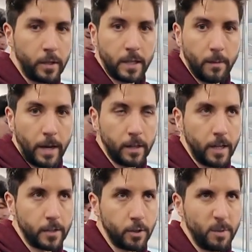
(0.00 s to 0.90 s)
come out a
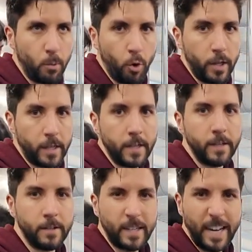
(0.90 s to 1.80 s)
lot. So I've been more like
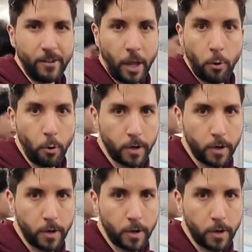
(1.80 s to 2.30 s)
getting into that whole